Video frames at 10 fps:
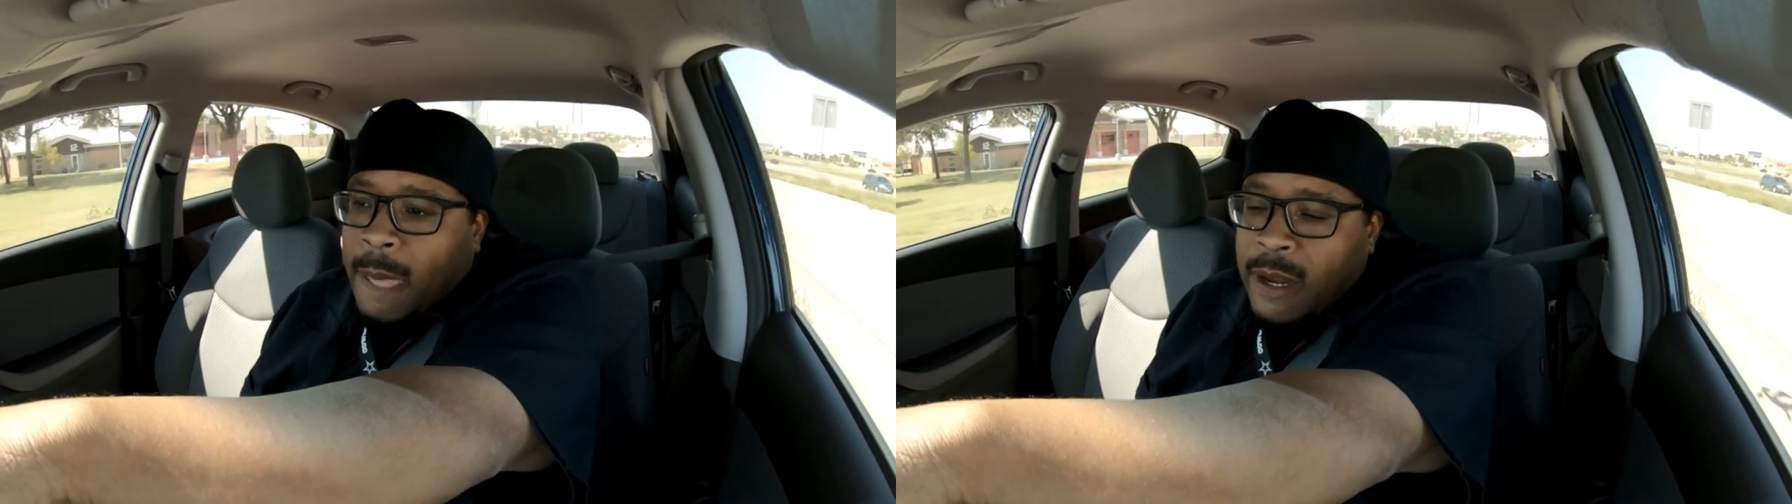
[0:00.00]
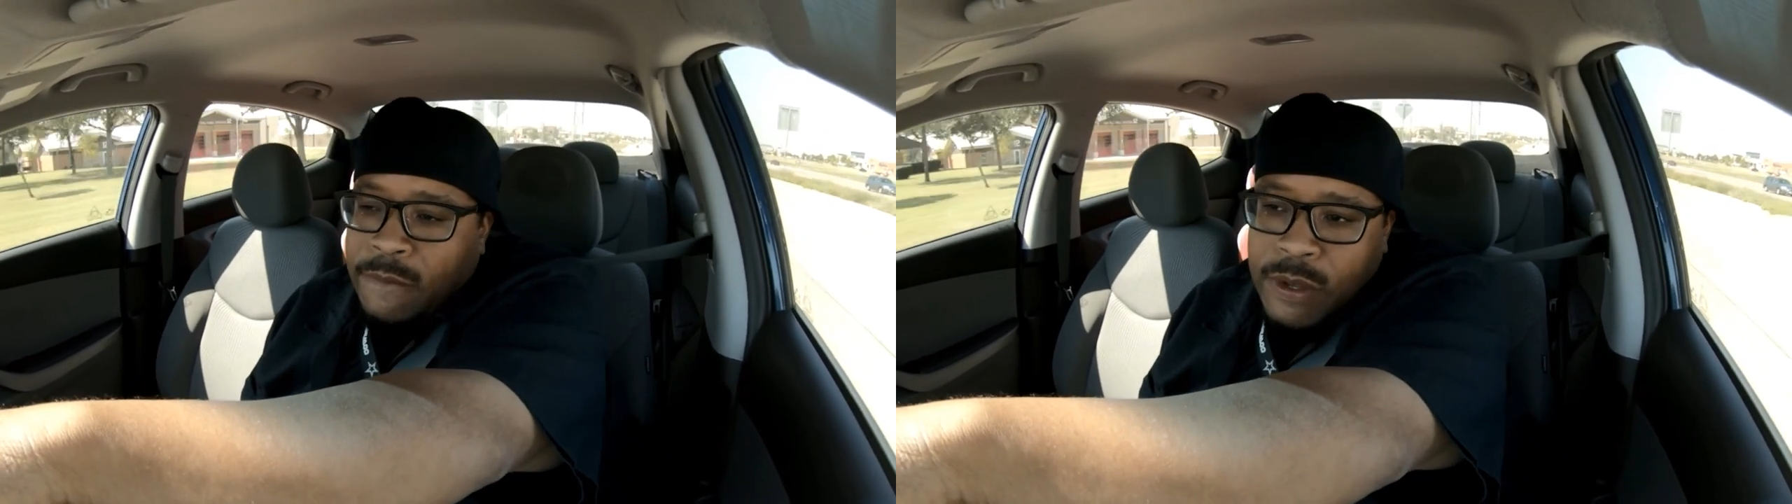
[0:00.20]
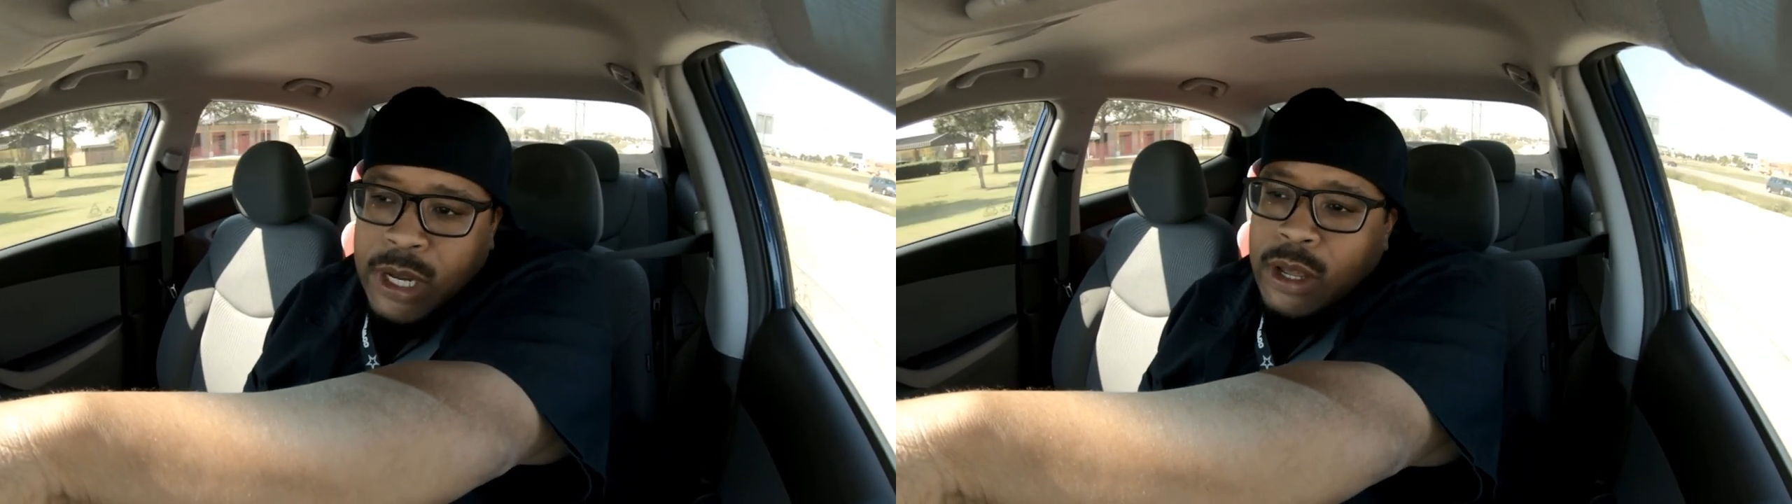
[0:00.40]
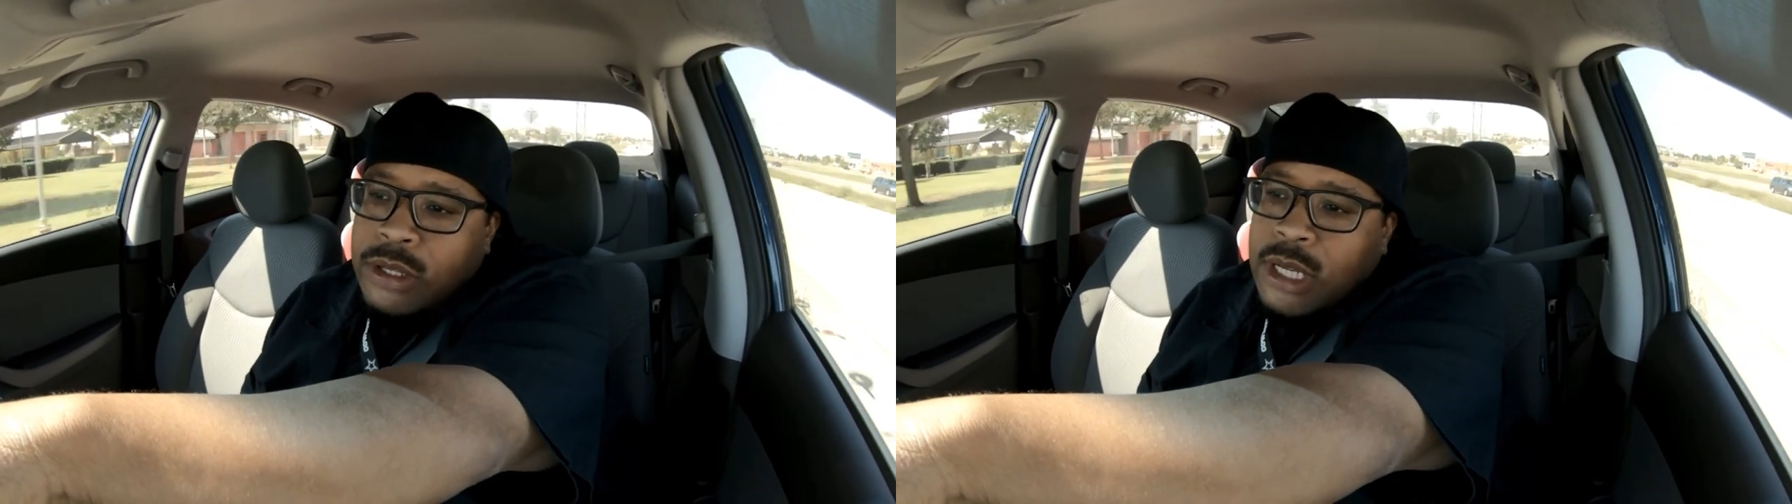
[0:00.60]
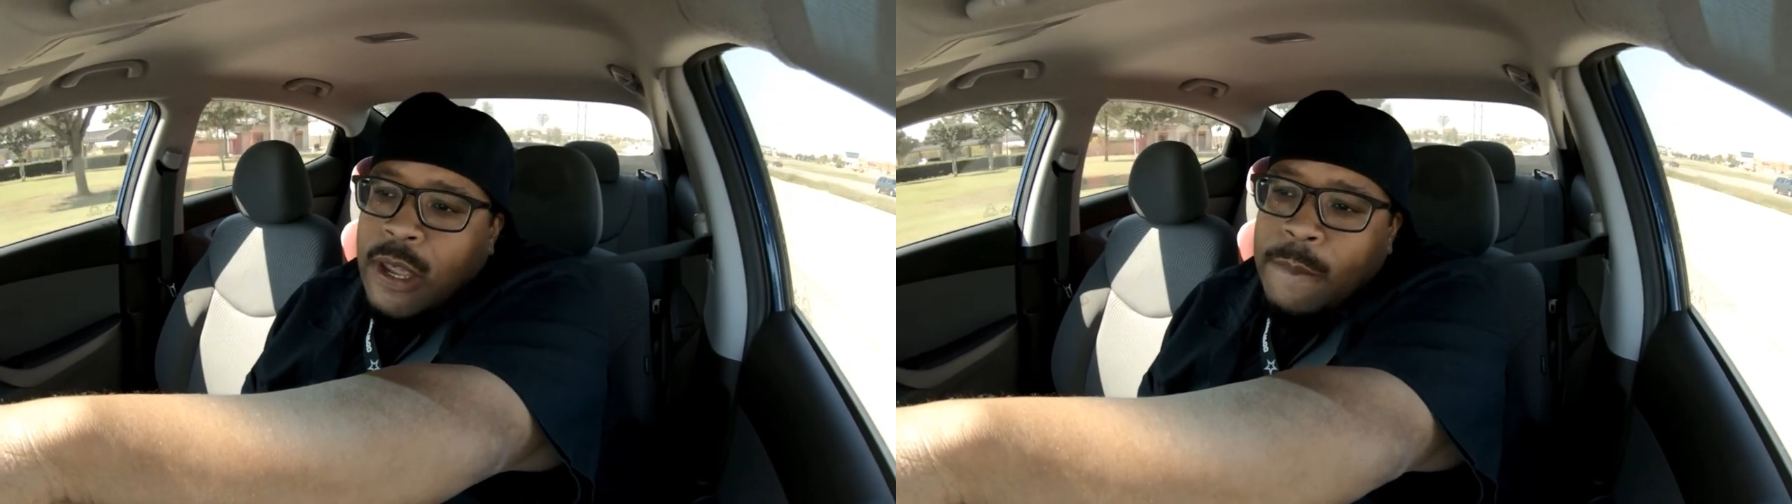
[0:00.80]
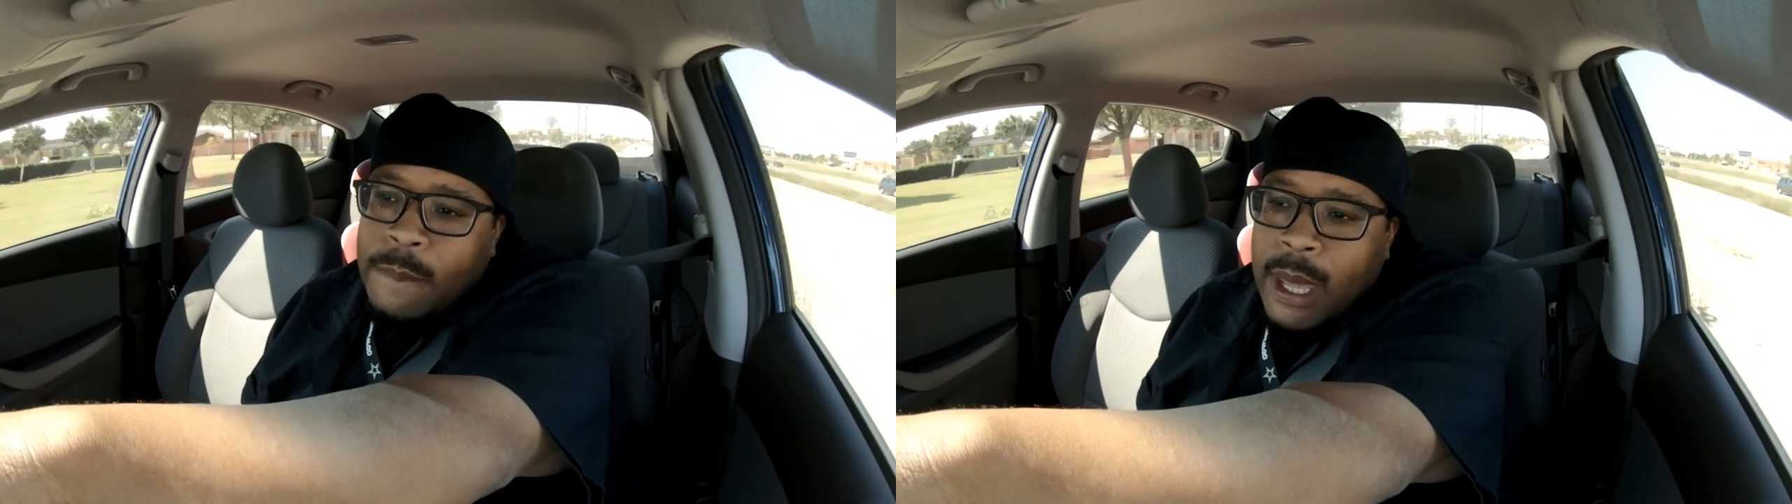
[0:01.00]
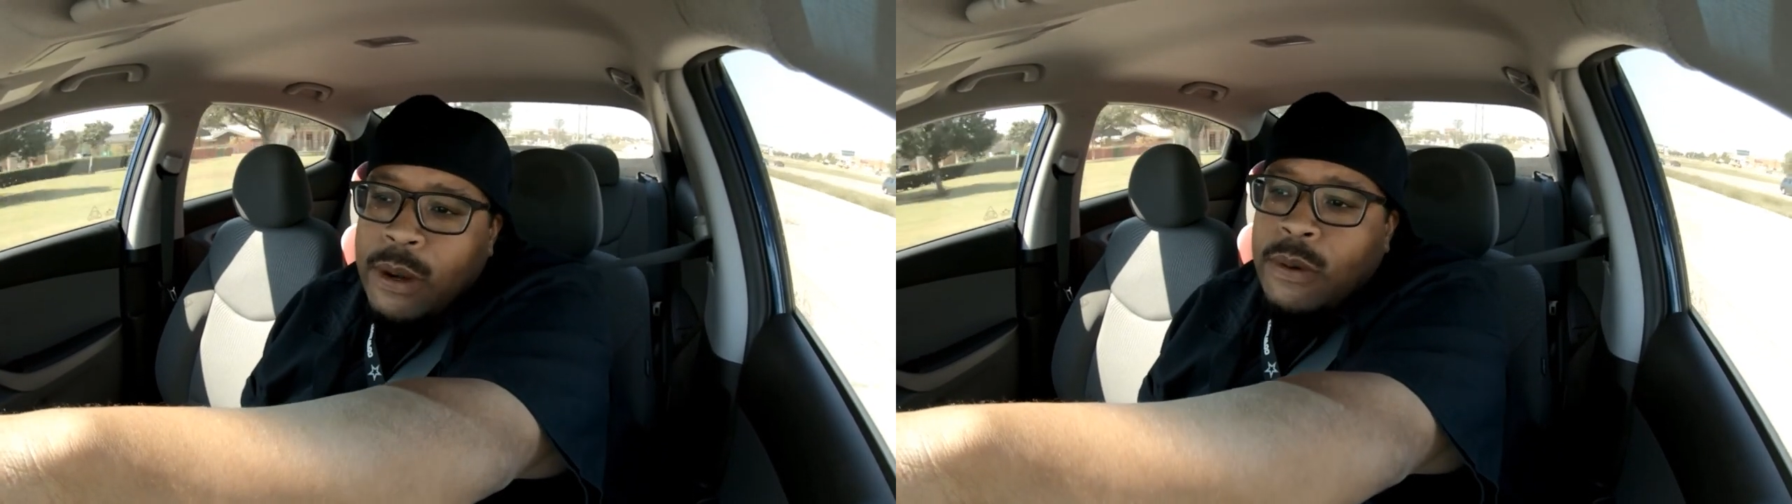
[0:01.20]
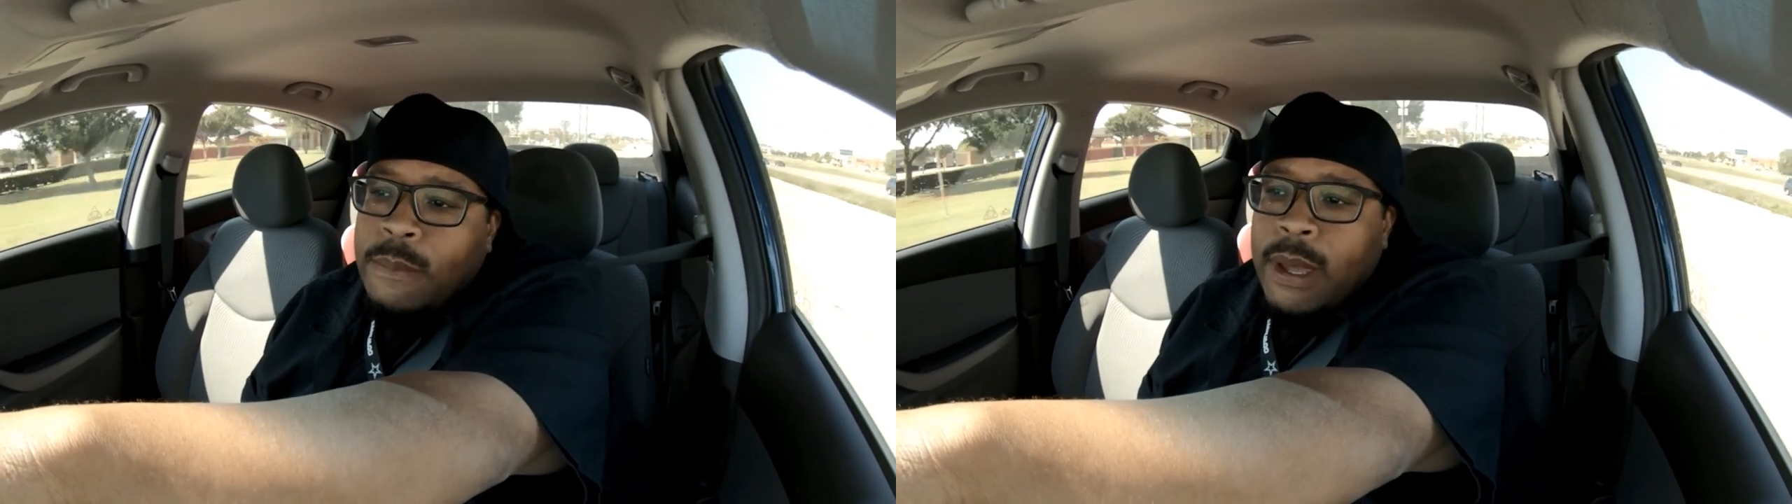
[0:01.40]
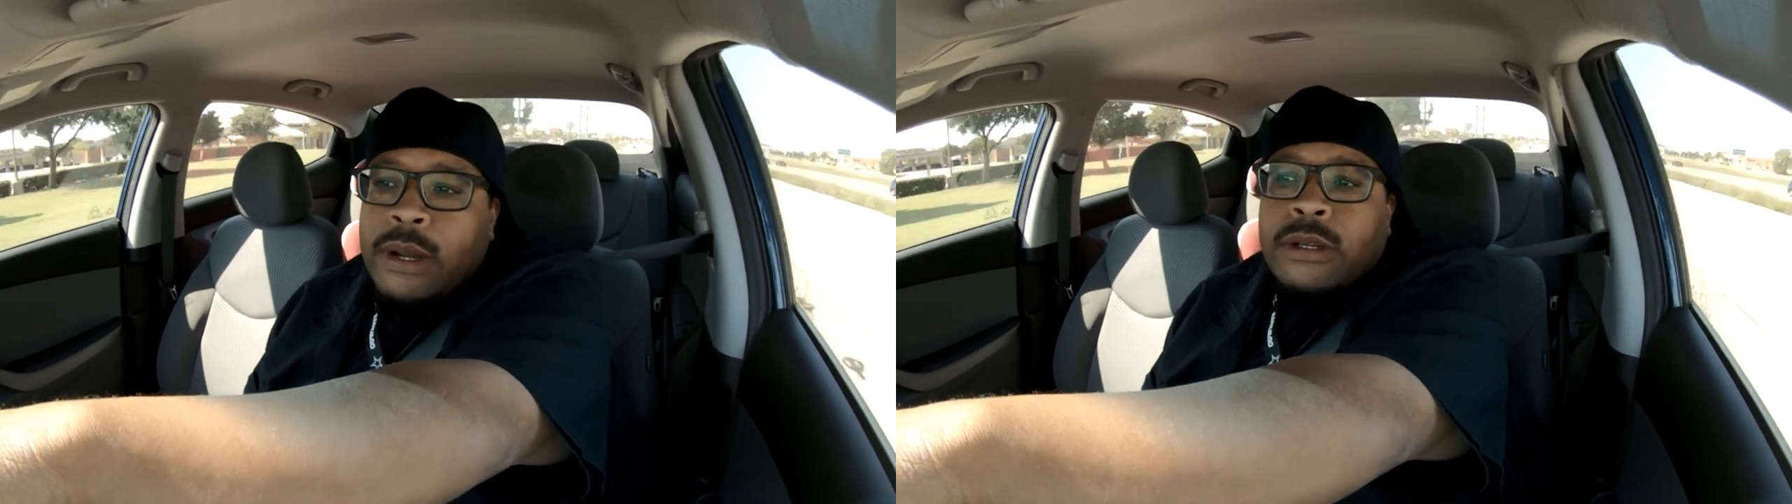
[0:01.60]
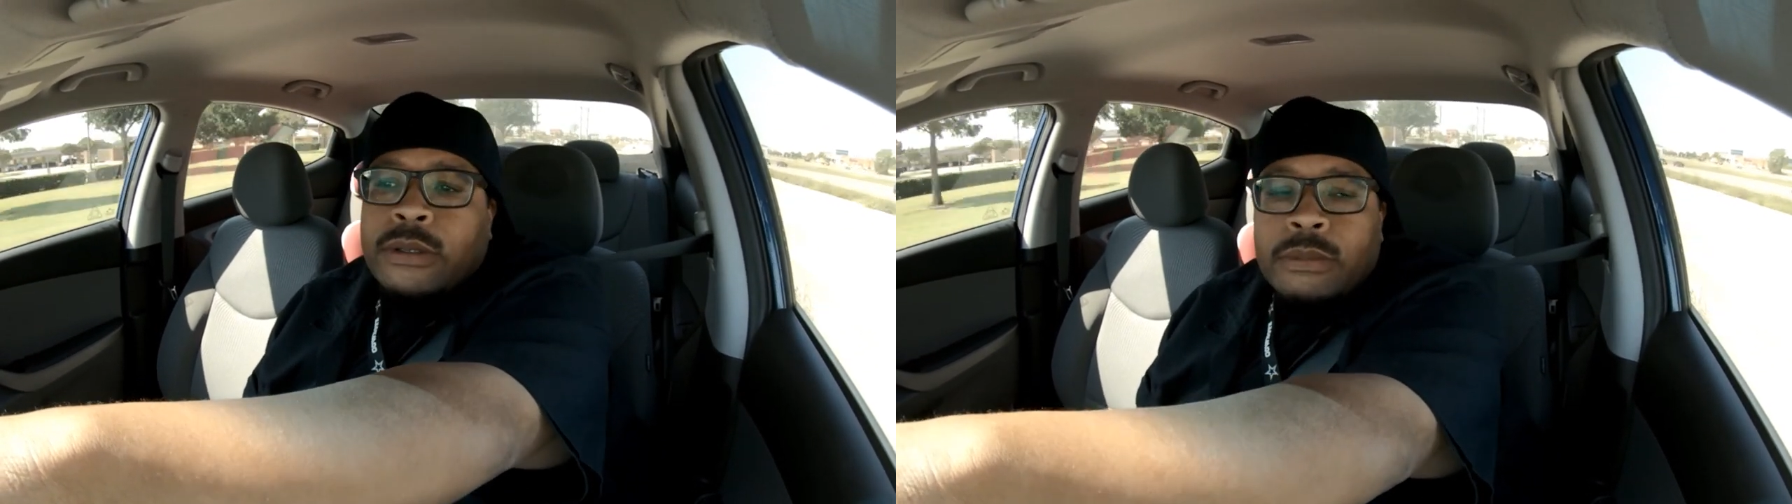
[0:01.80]
And the videos are getting better and
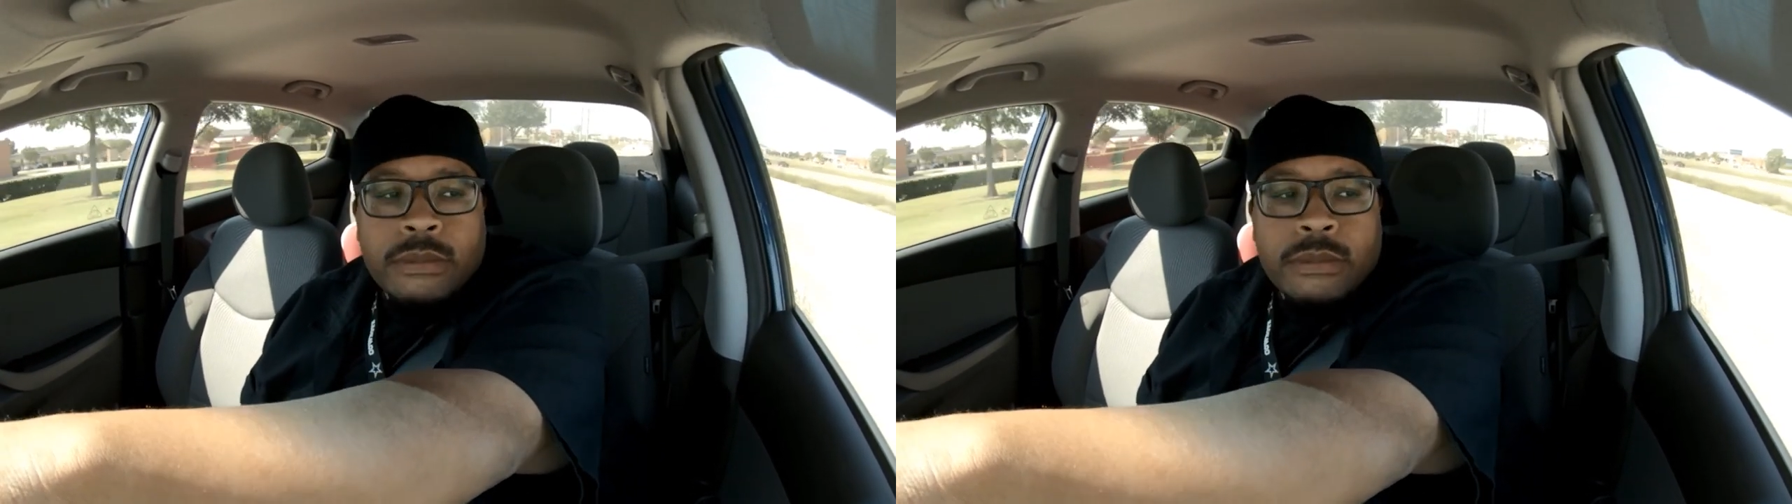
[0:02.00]
better.